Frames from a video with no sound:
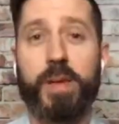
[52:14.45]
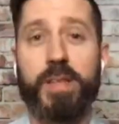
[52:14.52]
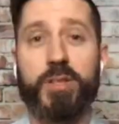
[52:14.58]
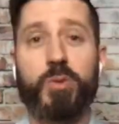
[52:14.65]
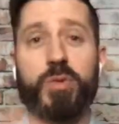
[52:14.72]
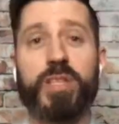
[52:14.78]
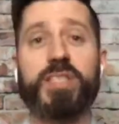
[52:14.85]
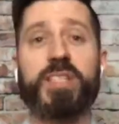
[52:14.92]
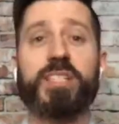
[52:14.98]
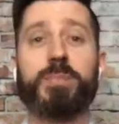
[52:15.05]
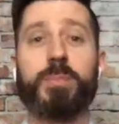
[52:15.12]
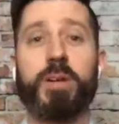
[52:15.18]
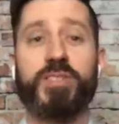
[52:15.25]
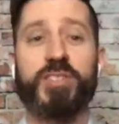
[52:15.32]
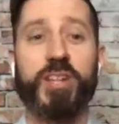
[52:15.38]
do the 6
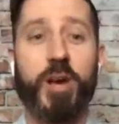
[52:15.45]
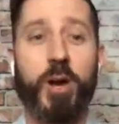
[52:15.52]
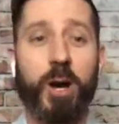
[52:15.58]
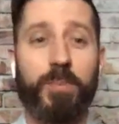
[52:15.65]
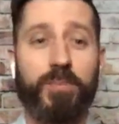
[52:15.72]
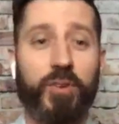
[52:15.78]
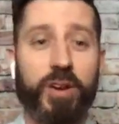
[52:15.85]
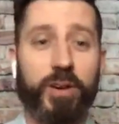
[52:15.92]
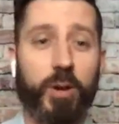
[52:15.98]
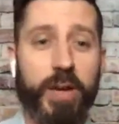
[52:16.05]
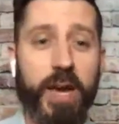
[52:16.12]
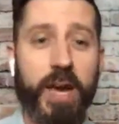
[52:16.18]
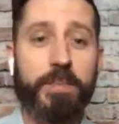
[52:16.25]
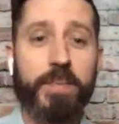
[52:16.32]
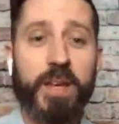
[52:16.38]
months up front.
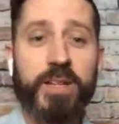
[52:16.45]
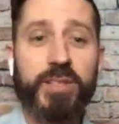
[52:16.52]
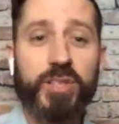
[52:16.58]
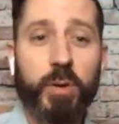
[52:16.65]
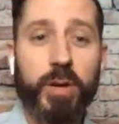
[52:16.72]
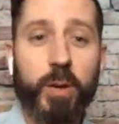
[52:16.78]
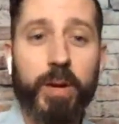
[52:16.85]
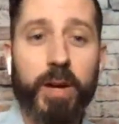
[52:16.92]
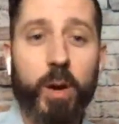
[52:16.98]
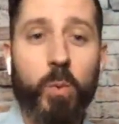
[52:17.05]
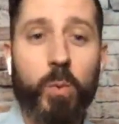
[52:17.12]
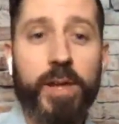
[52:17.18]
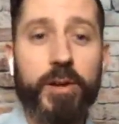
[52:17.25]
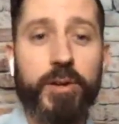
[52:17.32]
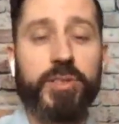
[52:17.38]
Okay, so here we go.
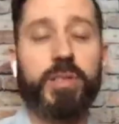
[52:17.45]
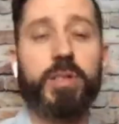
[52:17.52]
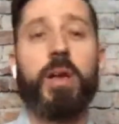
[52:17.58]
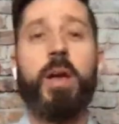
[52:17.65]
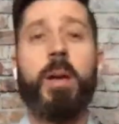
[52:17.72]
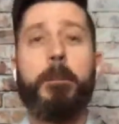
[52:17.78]
Winners.